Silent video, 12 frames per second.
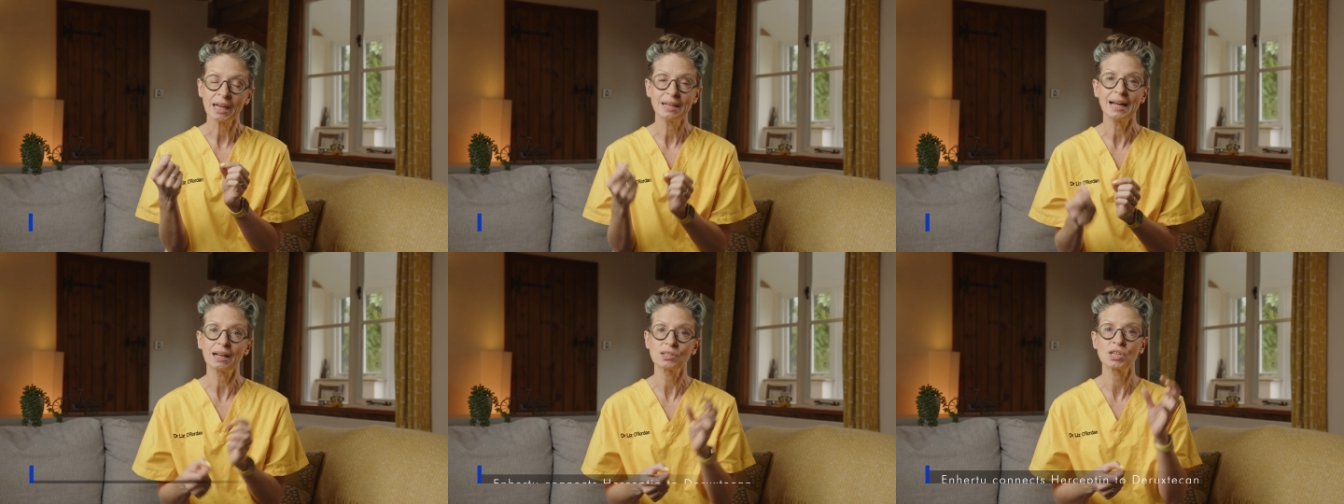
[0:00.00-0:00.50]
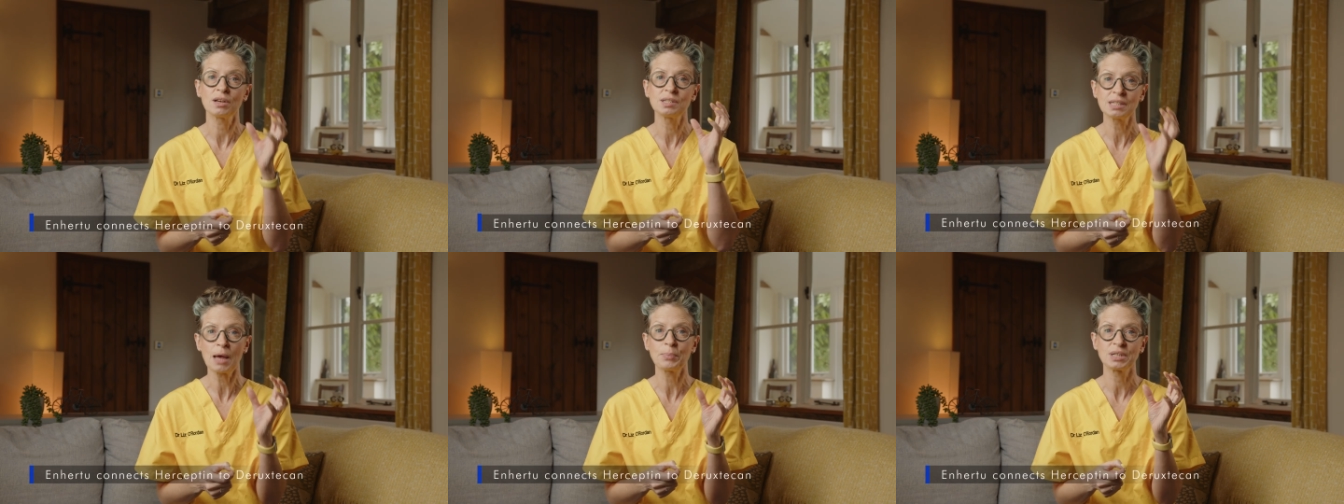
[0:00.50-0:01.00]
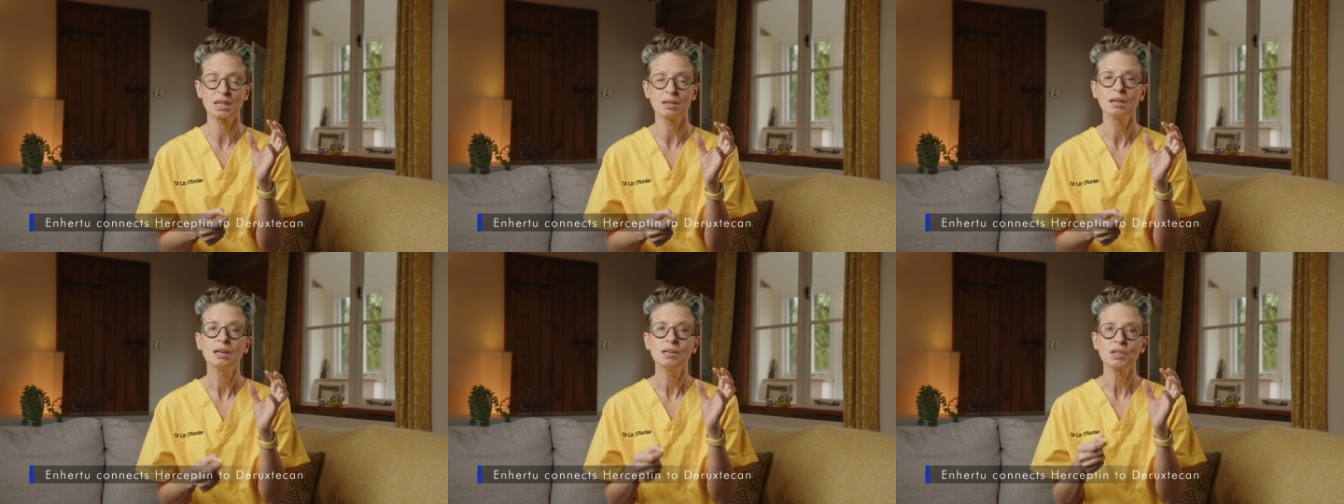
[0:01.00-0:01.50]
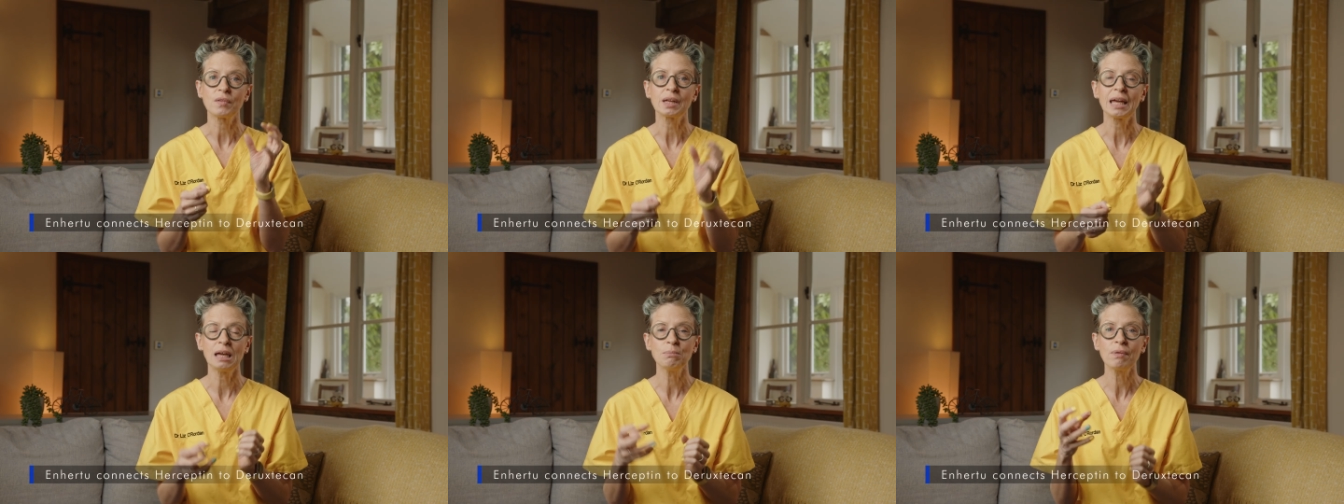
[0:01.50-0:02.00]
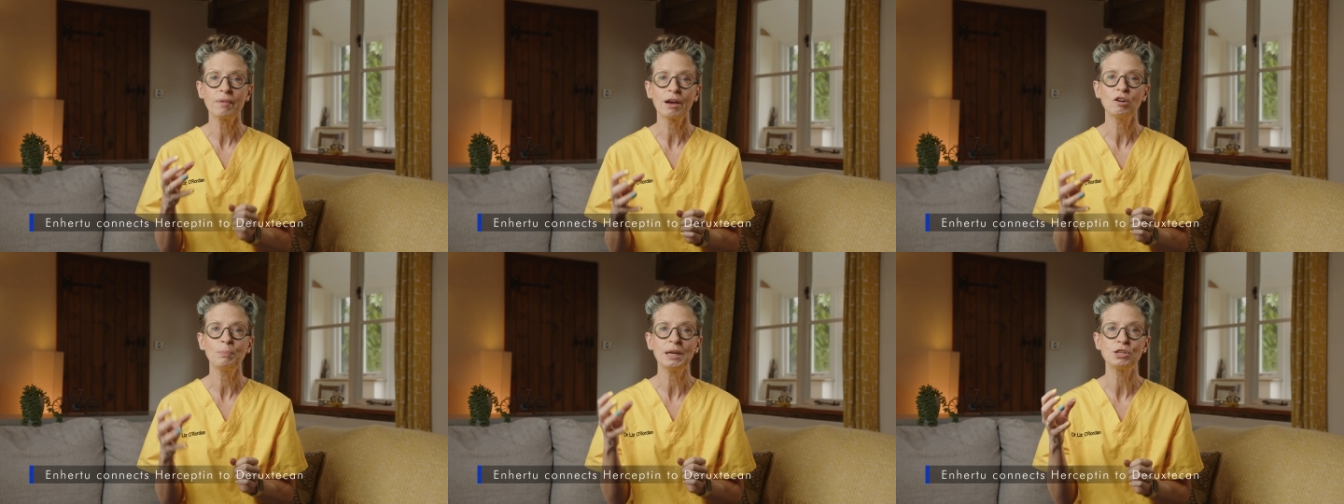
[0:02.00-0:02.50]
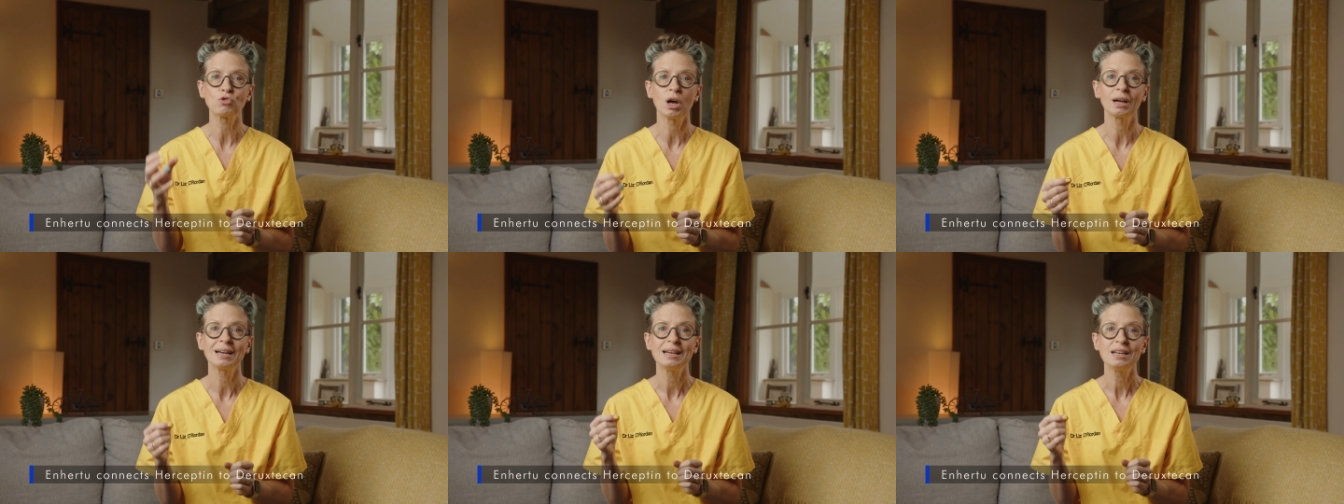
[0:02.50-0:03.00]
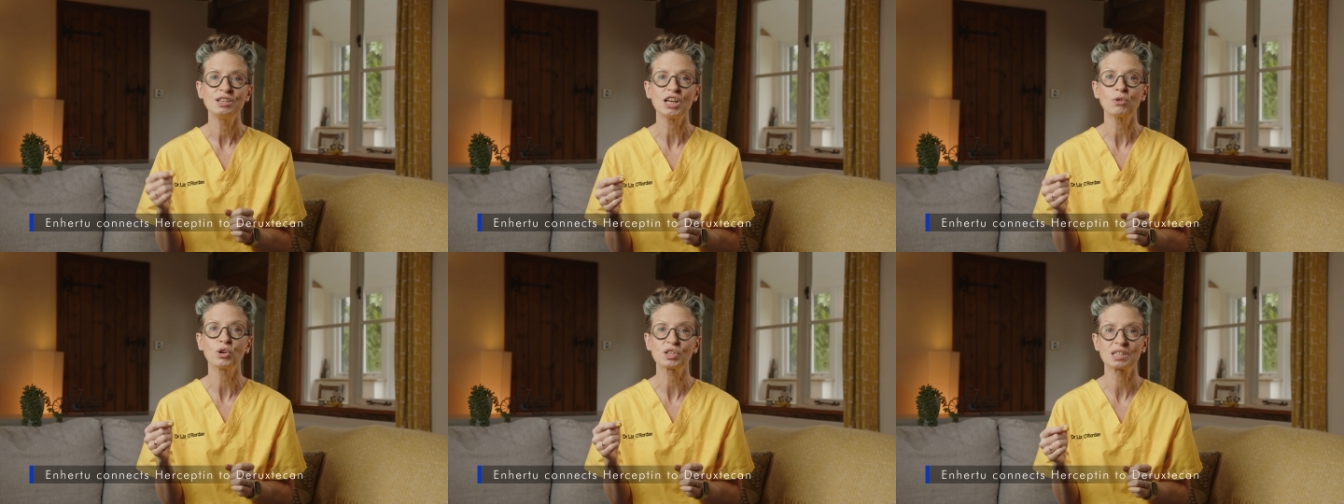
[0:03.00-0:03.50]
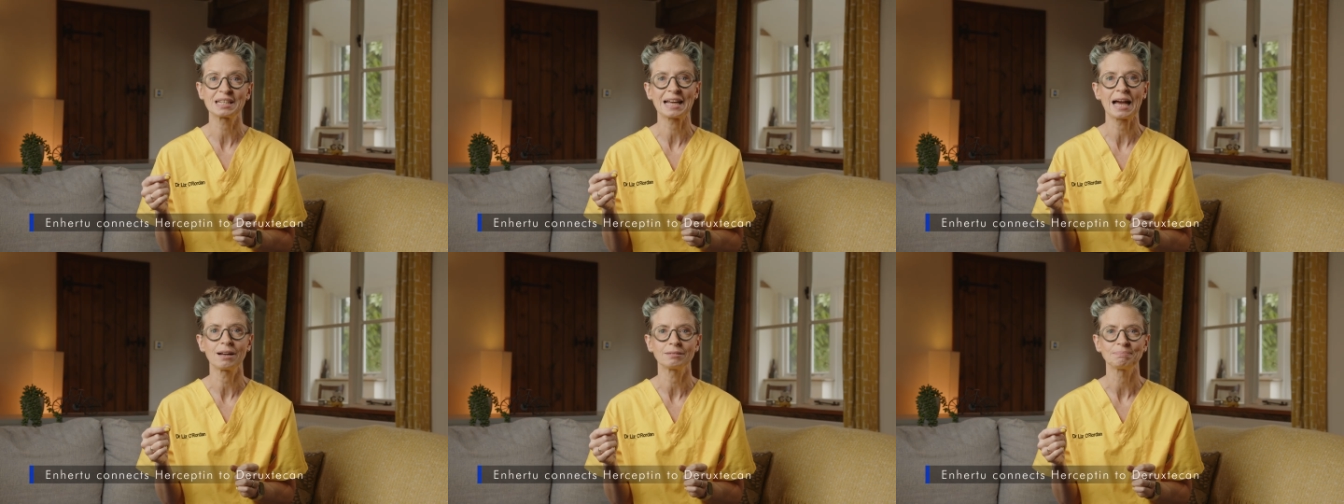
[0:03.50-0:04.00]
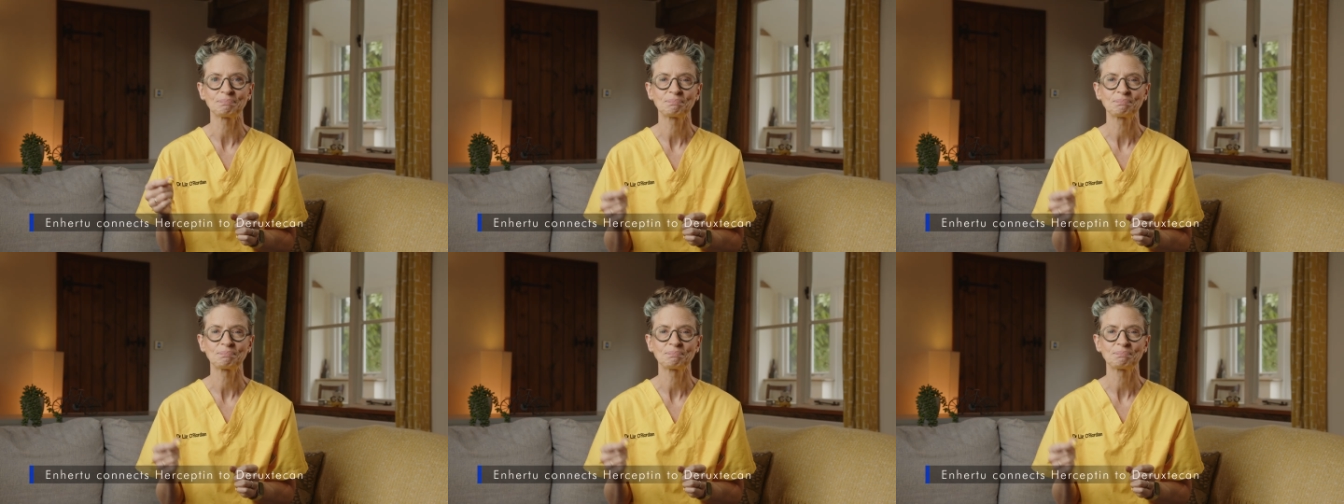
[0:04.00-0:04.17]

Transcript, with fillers: connects Herceptin to the chemotherapy drug Deruxtecan.